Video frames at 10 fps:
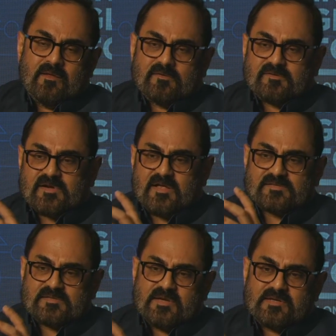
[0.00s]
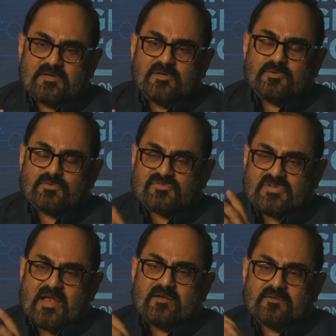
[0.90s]
translated into
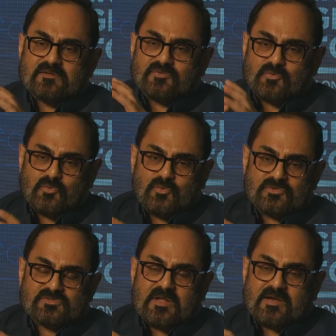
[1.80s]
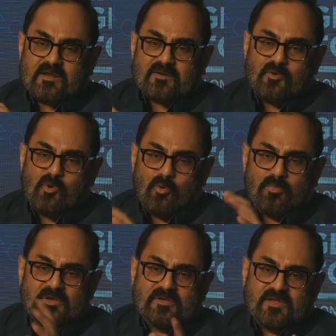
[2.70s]
standards, rules that are
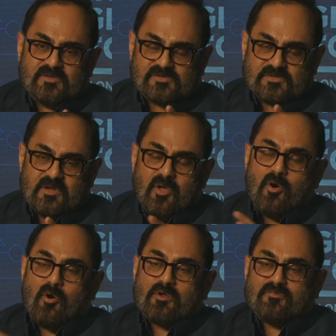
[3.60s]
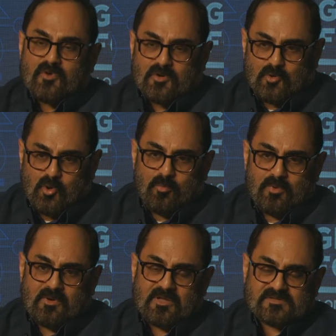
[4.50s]
global in nature, or if not
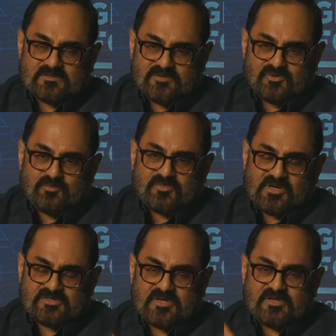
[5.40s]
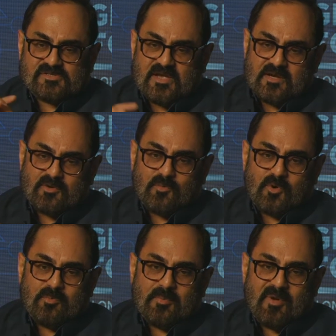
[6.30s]
global, let's assume Russia and China don't
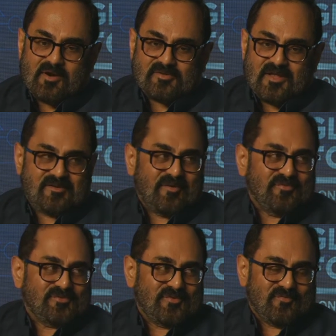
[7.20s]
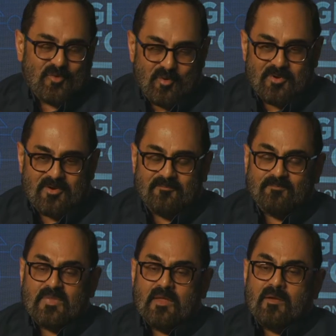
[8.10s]
want to be part of that definition of global.
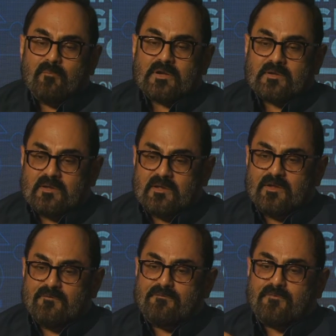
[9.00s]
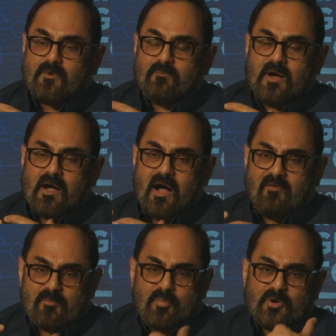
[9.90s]
Right. But clearly from
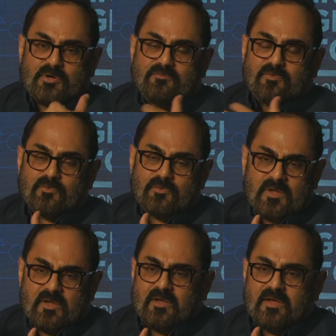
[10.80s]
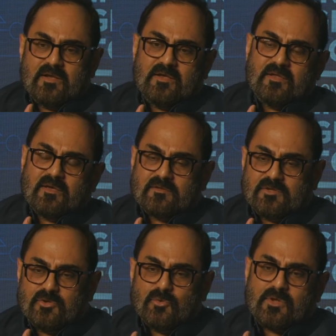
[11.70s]
our point of view, India,
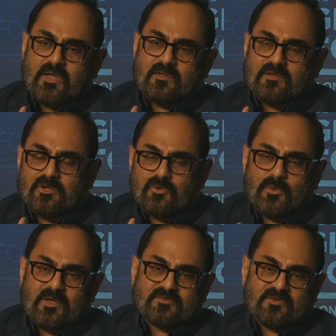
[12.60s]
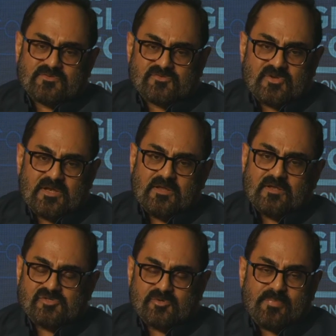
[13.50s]
the UK, the US,
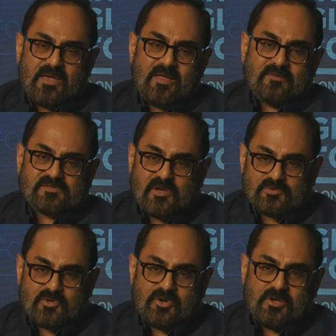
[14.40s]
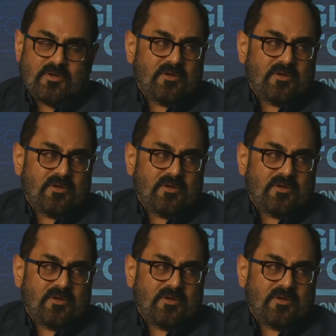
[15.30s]
Australia, Japan, South Korea,